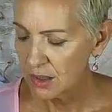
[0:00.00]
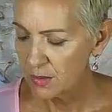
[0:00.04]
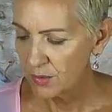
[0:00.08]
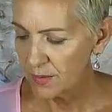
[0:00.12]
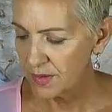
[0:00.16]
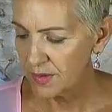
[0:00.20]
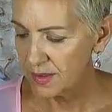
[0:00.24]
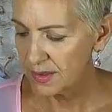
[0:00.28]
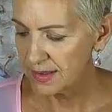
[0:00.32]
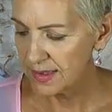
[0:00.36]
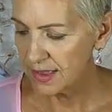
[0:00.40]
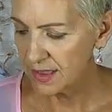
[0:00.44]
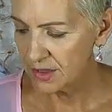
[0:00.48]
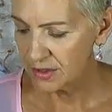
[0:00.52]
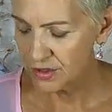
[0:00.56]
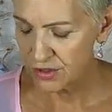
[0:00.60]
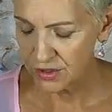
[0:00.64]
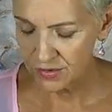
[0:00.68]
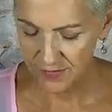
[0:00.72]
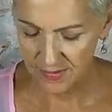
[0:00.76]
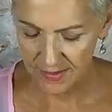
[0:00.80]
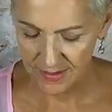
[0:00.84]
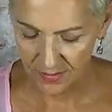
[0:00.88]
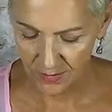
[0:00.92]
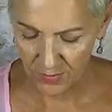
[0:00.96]
with this
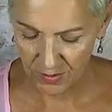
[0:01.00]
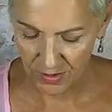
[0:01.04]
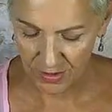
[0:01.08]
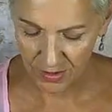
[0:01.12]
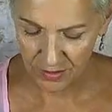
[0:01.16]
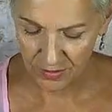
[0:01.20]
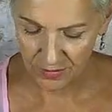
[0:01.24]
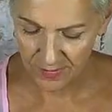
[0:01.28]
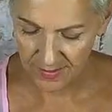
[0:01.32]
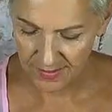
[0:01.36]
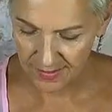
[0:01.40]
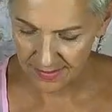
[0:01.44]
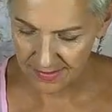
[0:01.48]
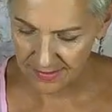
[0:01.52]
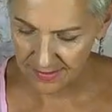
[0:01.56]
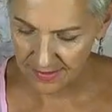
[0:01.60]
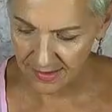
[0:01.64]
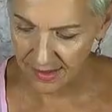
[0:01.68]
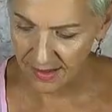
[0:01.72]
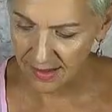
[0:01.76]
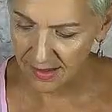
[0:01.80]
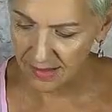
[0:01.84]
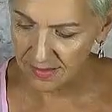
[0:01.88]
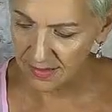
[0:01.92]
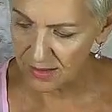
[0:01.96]
energy of someone else
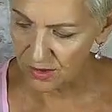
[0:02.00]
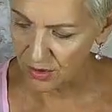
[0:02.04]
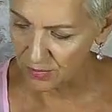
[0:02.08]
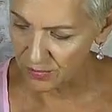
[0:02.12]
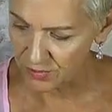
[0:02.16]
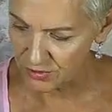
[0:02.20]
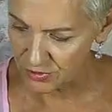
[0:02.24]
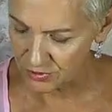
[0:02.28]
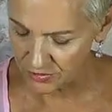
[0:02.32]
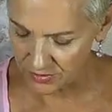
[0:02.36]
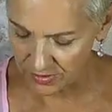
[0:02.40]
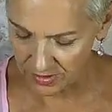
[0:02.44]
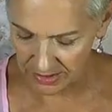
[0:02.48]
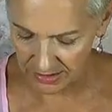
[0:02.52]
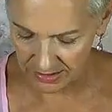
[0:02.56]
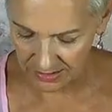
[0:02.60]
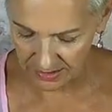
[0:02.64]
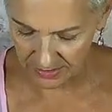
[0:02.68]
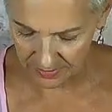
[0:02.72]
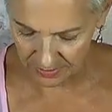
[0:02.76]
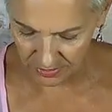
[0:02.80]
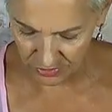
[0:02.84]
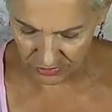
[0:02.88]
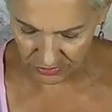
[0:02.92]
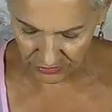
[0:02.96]
and the opportunity
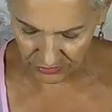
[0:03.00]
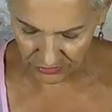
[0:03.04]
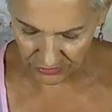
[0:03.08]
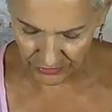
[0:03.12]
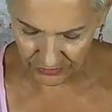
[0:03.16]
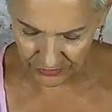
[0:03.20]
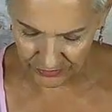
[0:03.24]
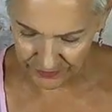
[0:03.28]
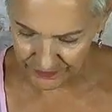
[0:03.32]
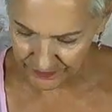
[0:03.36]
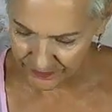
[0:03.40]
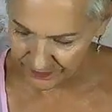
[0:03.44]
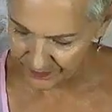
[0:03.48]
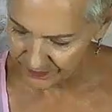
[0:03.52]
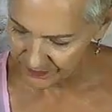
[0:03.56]
coming to you.